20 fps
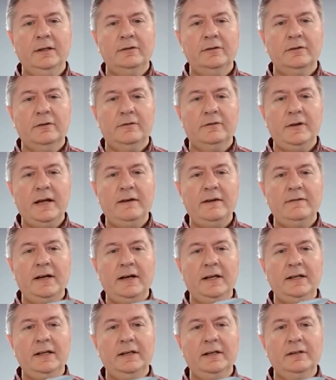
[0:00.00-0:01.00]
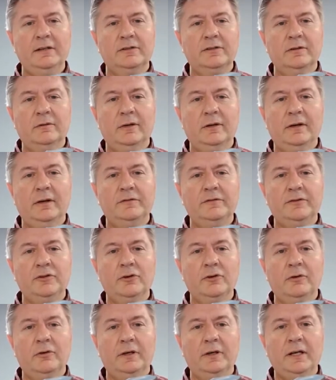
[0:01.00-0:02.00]
So if you have ideas, so love
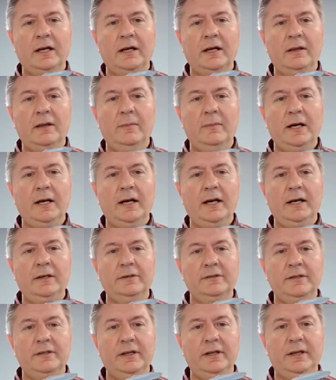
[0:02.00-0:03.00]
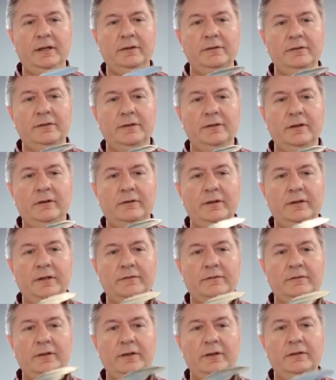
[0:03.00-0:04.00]
showing kind of behind the scenes, you know,
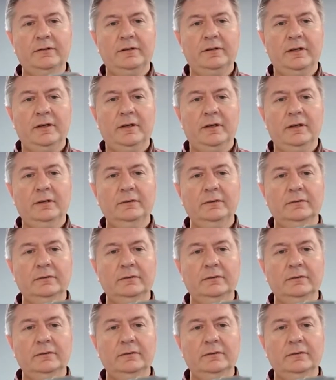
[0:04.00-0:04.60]
definitely